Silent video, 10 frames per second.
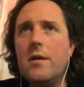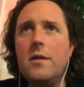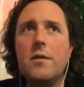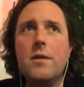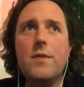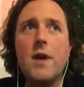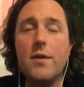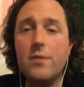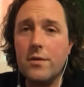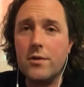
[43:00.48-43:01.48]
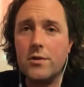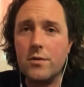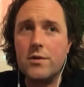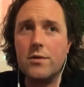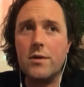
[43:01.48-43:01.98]
they've got their
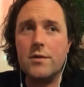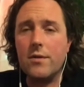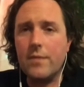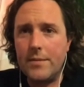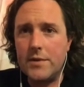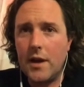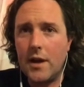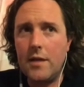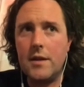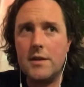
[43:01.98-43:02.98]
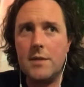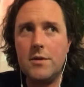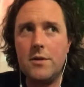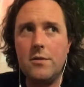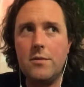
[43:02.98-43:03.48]
short stories on their website. They seem
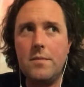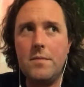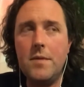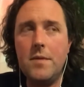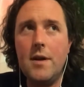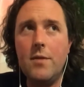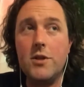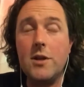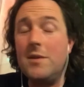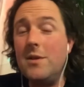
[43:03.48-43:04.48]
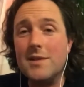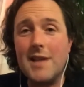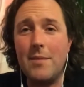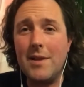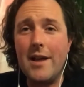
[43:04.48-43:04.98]
to, which it's
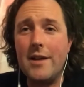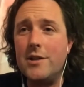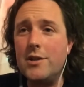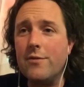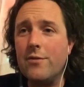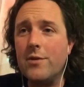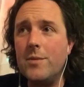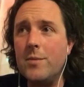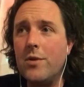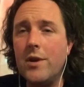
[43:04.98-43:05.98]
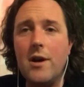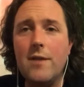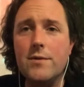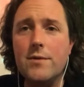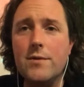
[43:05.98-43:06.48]
got to be a lot easier for them than putting
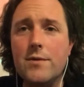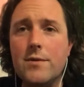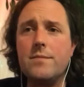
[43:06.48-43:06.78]
novels out.